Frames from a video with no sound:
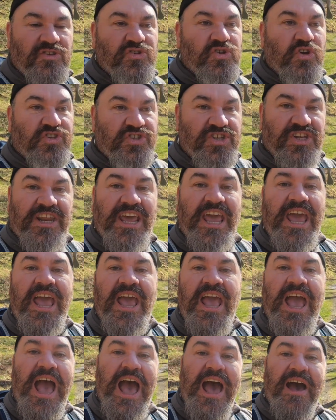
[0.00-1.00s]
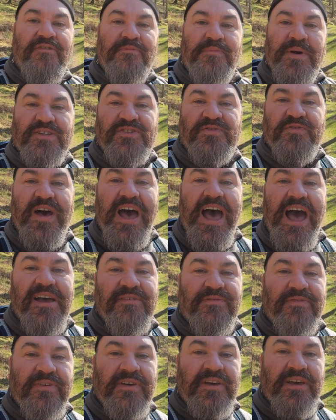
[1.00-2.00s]
So today,
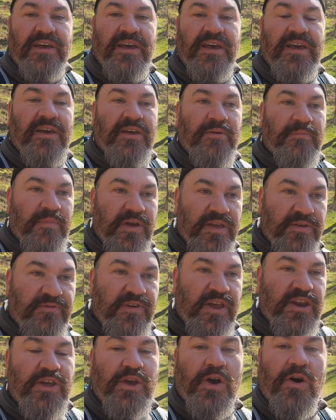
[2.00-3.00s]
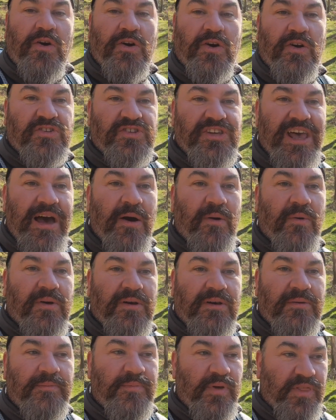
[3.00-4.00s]
5:30, my video goes
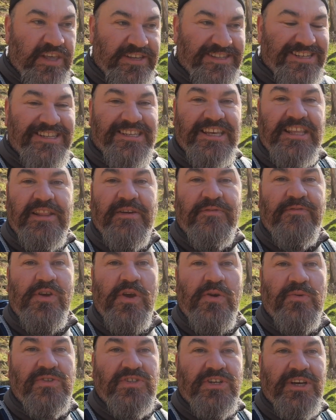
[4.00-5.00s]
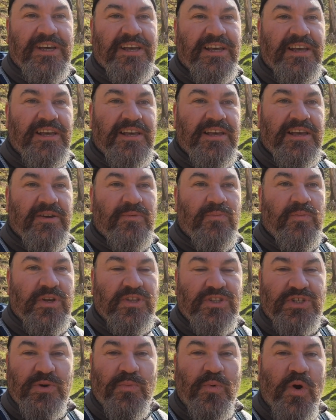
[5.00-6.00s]
out. But this is in the future,
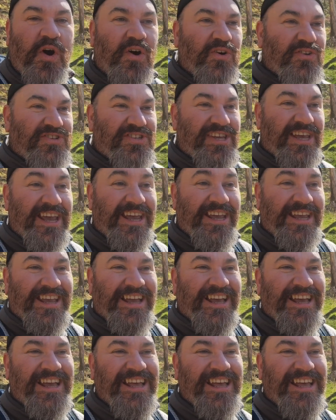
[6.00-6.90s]
which you won't see.